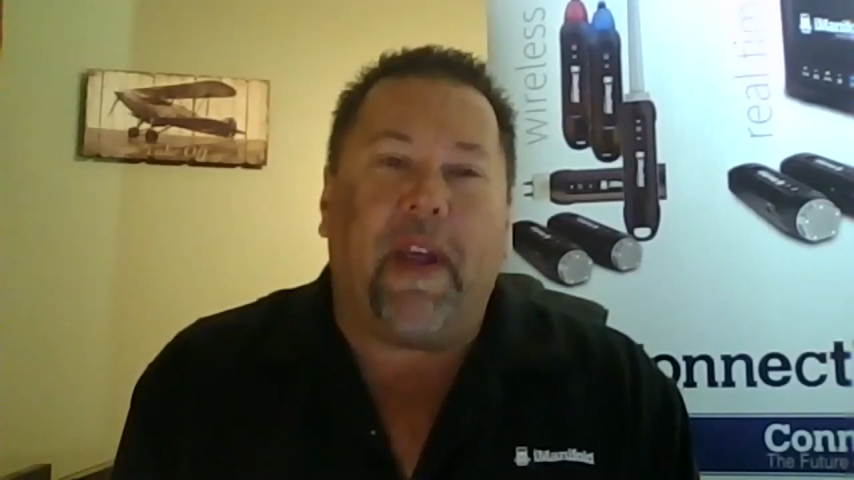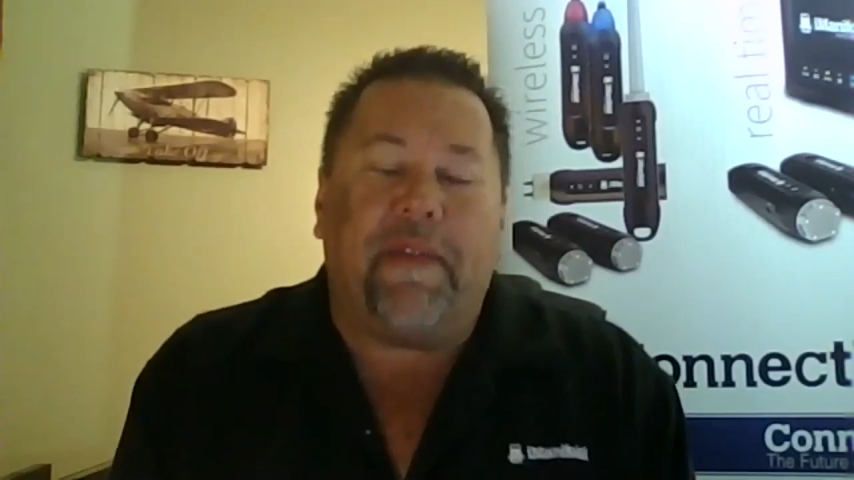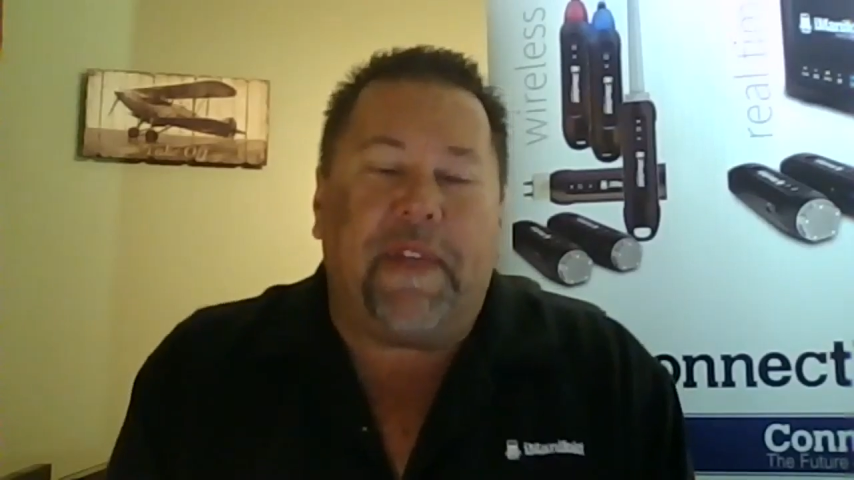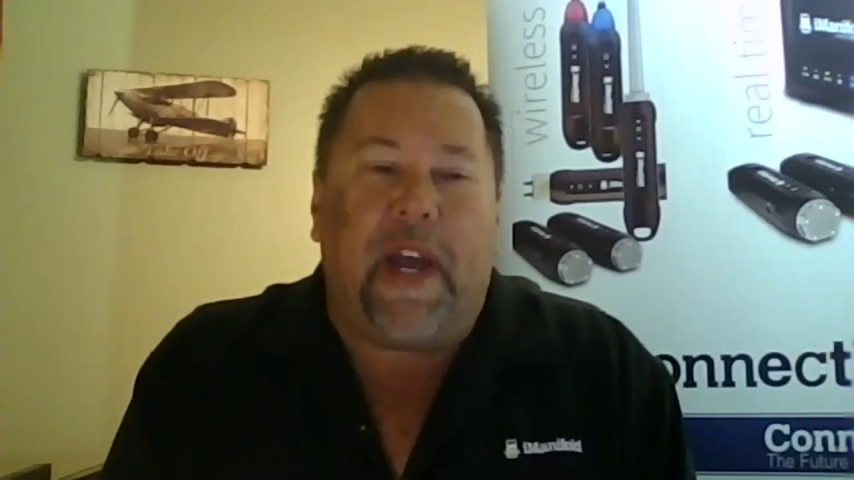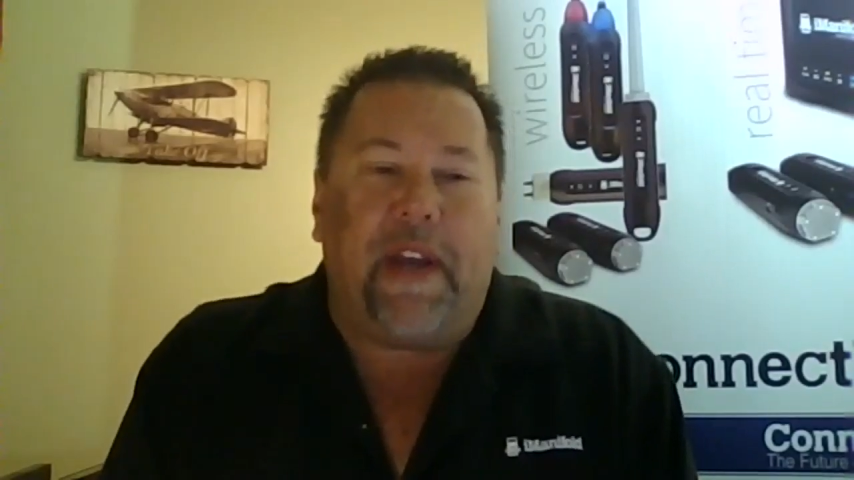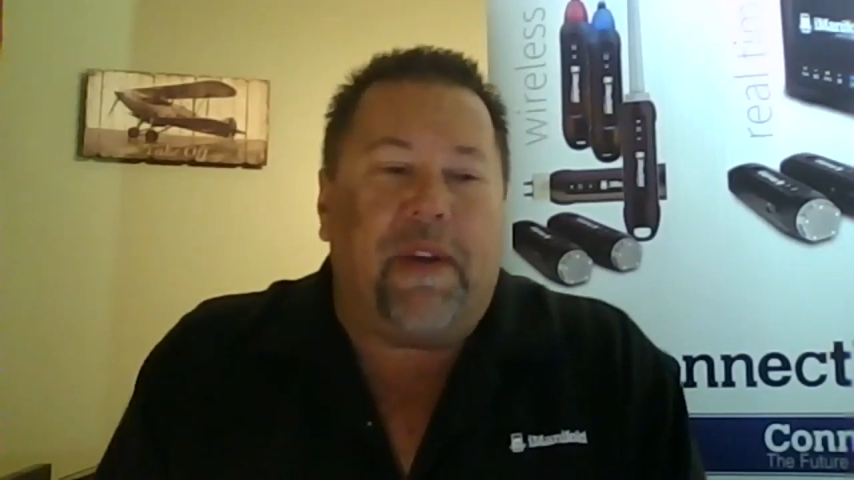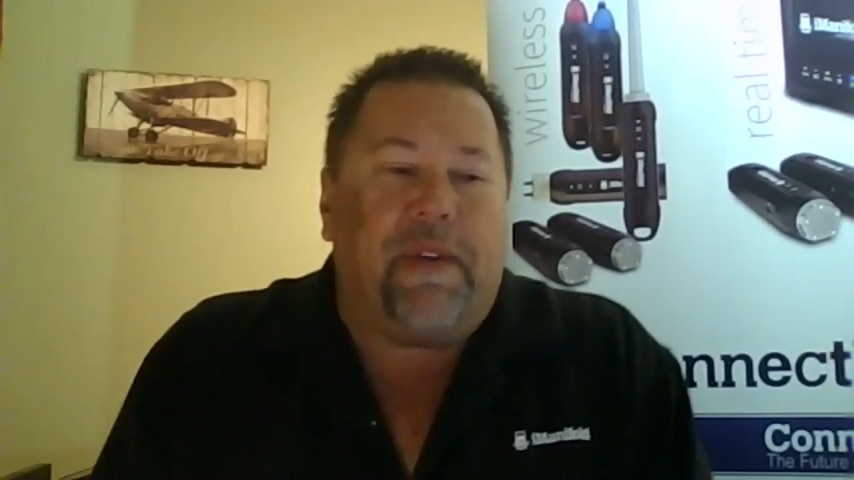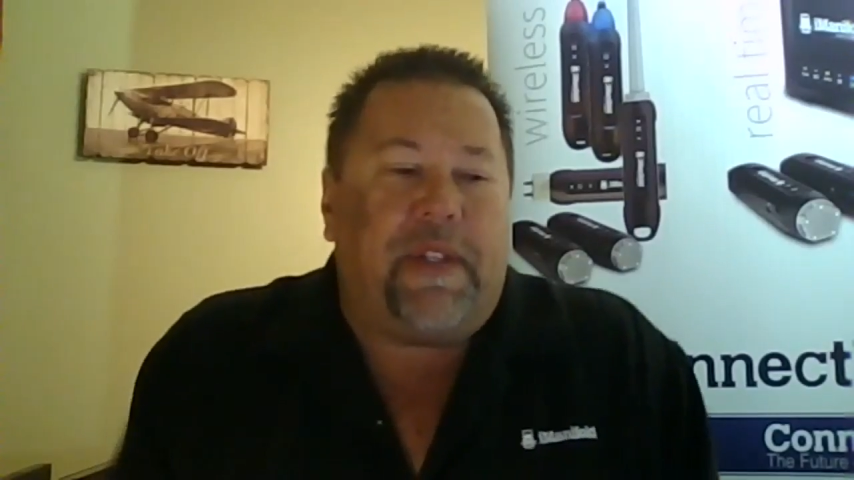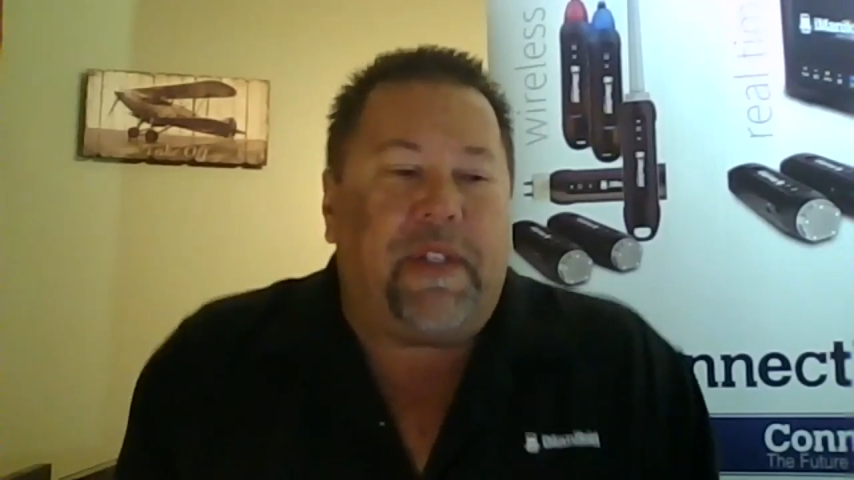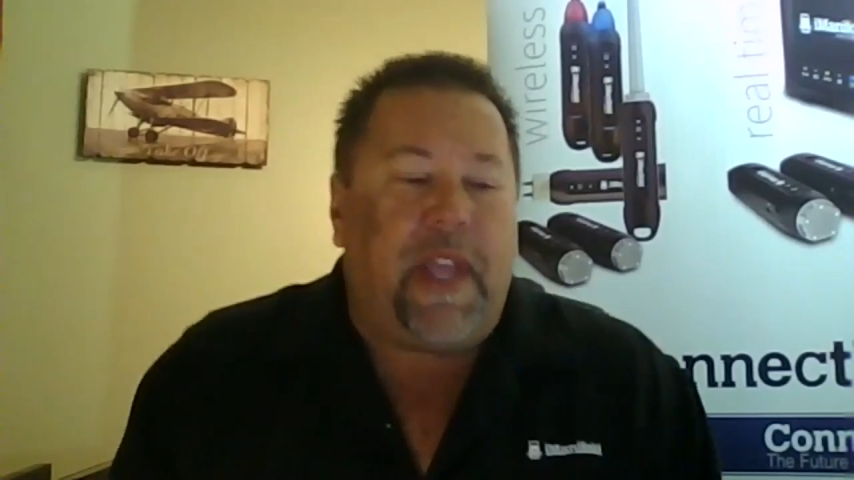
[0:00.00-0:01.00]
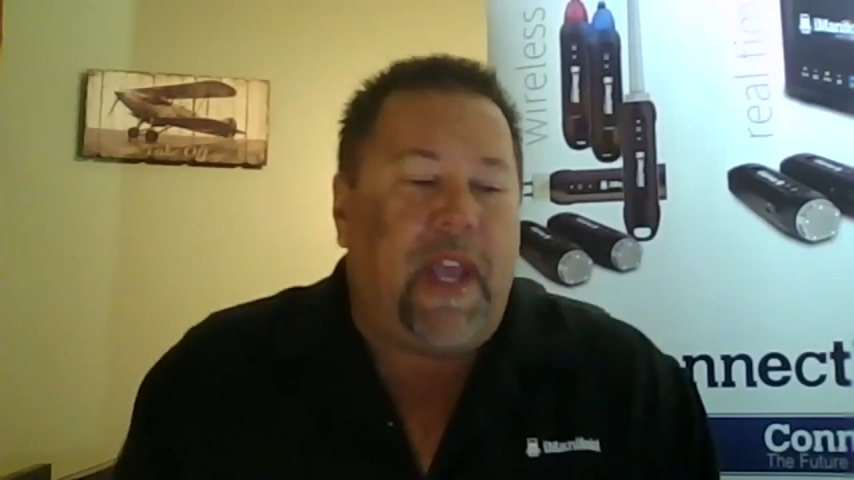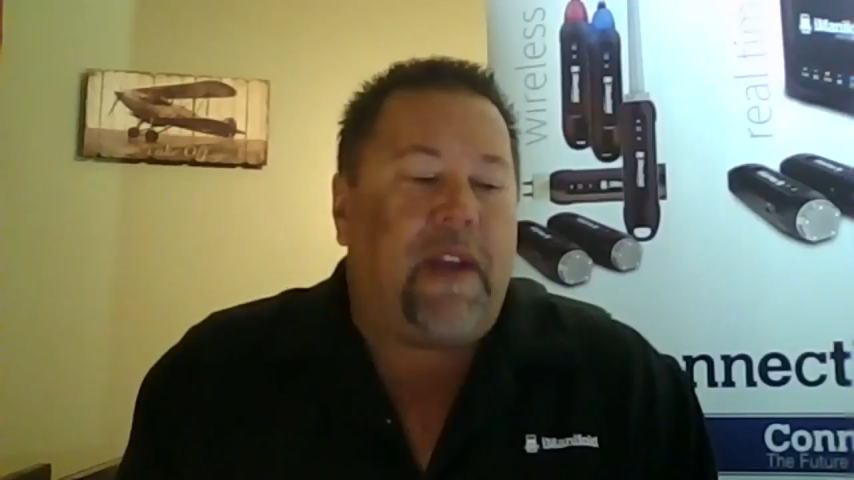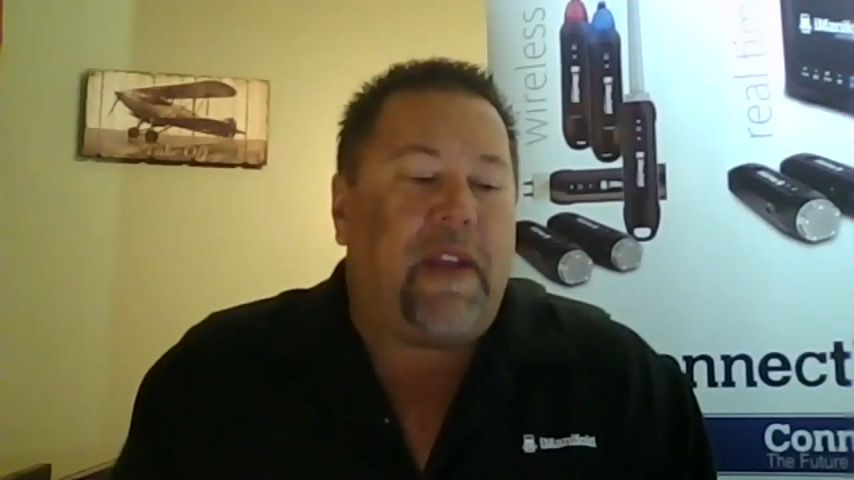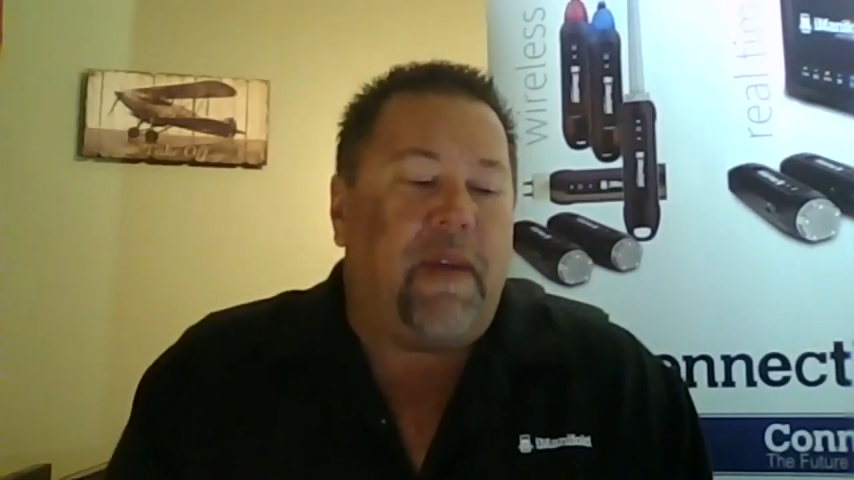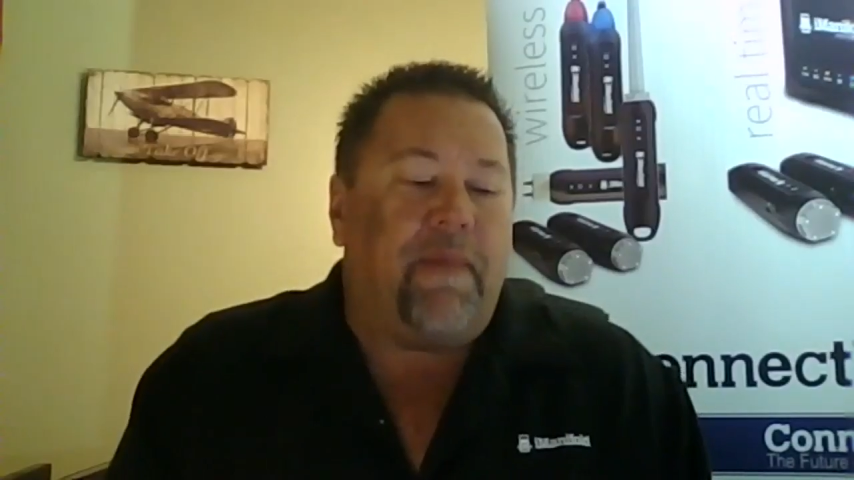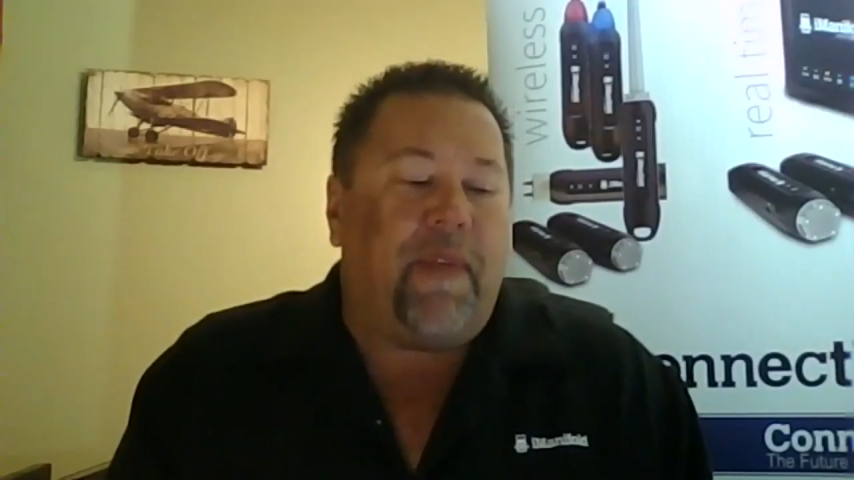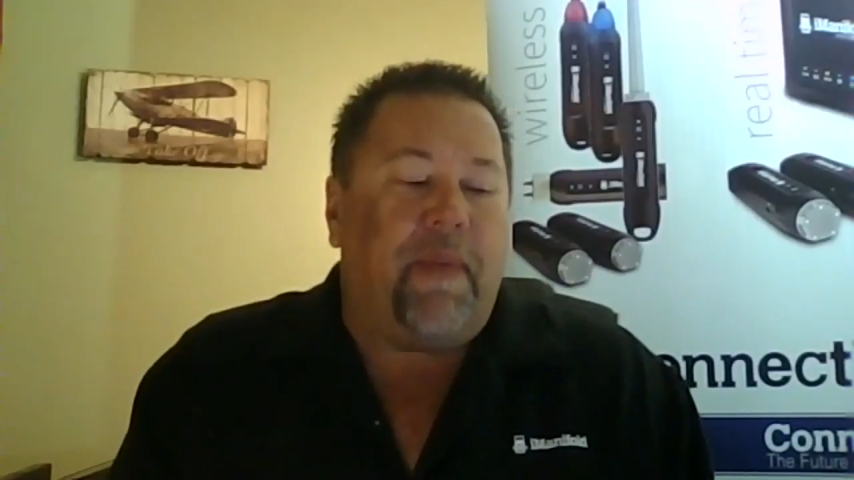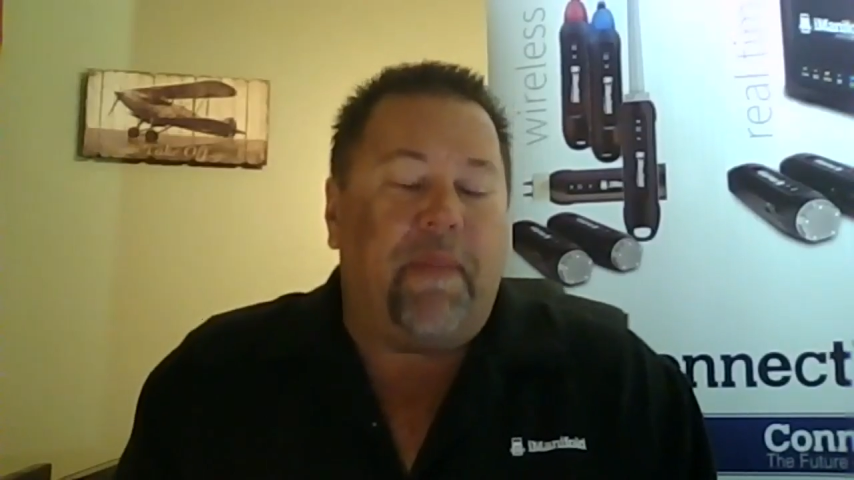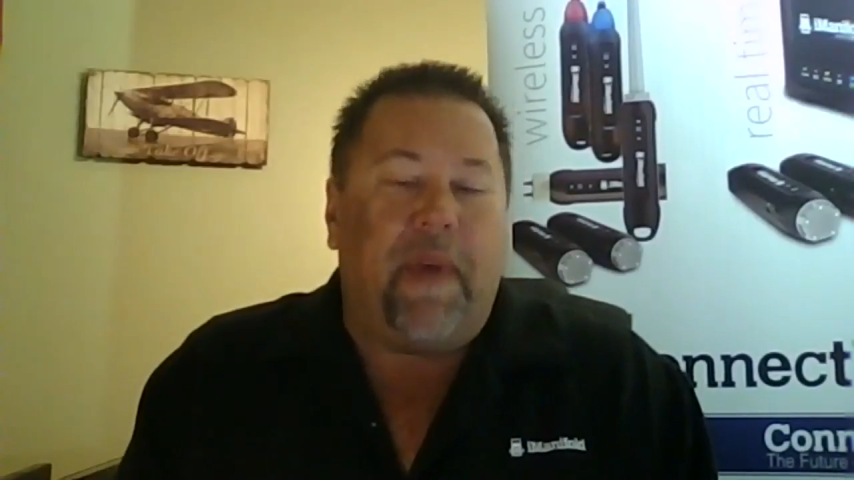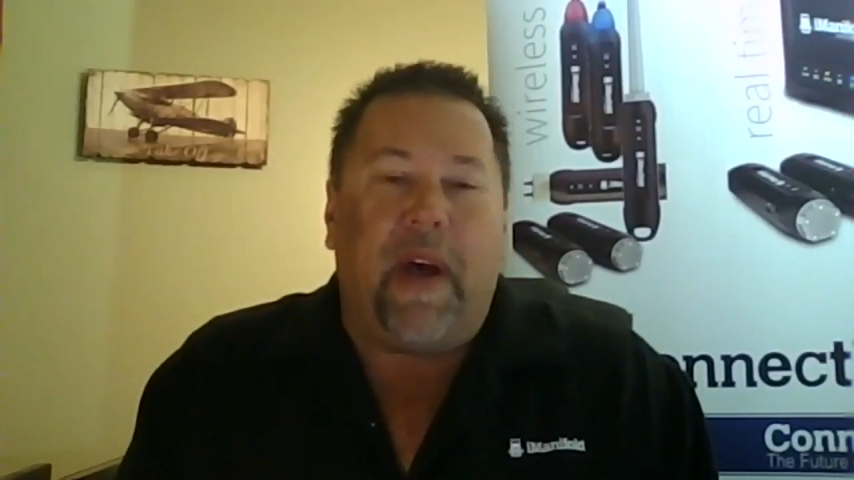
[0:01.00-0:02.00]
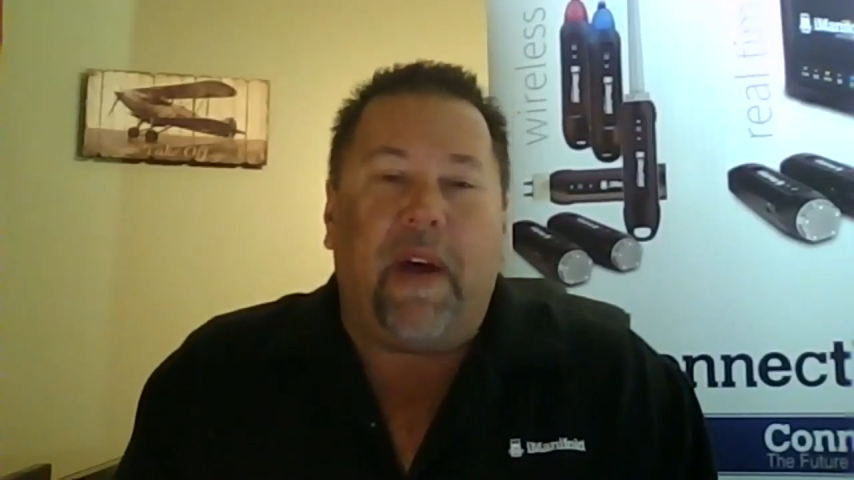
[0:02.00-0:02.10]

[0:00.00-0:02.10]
of diagnosis can come from